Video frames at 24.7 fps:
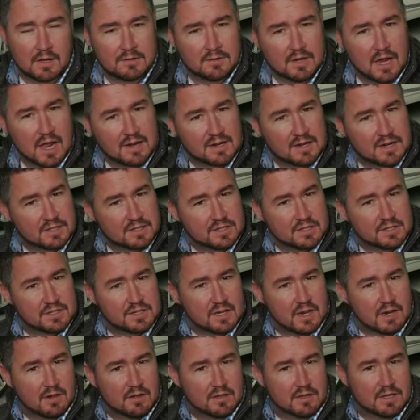Not
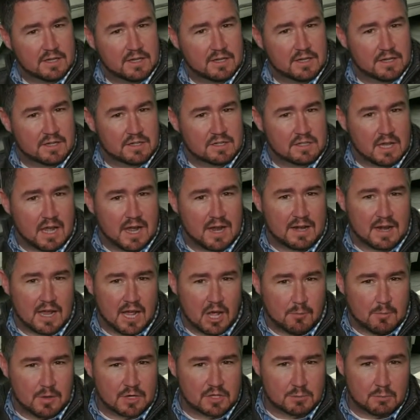necessarily to decide how
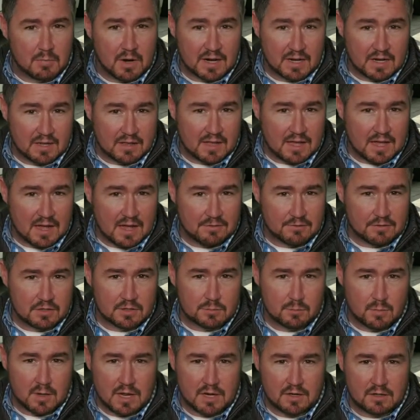much money they have to
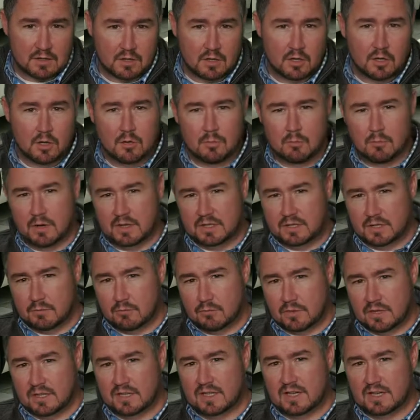spend, but to
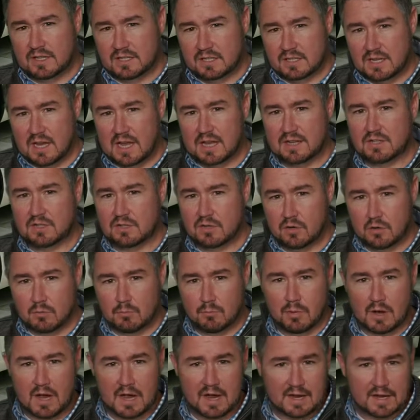really assess their
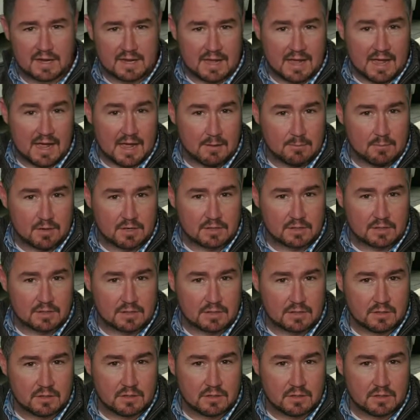buying habits.